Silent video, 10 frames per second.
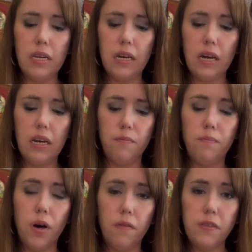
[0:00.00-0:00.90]
It kind of
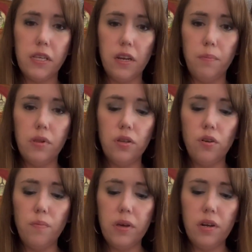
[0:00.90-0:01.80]
puffs it up a little
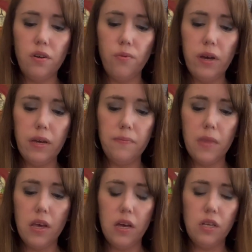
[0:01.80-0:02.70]
bit in a way.
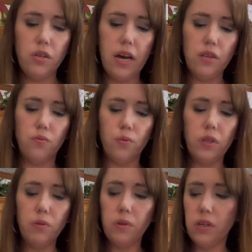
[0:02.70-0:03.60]
So it has really,
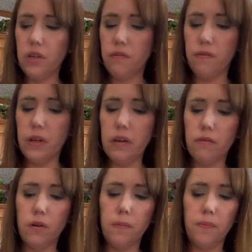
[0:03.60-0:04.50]
really good
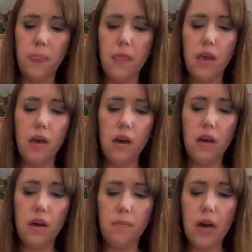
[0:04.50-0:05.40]
flavor.
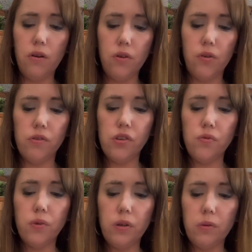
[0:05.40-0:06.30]
I don't know, they're just
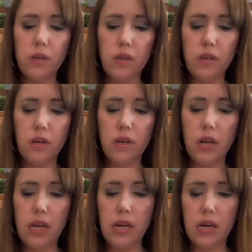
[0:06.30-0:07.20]
really, really good,
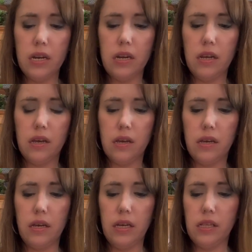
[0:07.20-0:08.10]
and
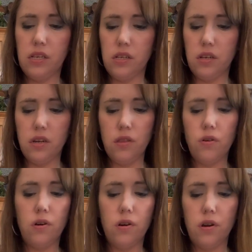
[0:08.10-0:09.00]
it's just
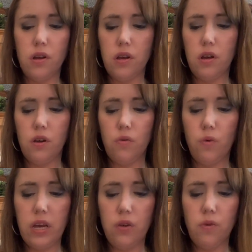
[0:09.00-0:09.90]
another
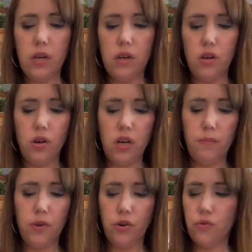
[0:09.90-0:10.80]
way you can cook up
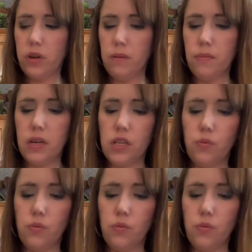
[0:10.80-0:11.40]
your green beans.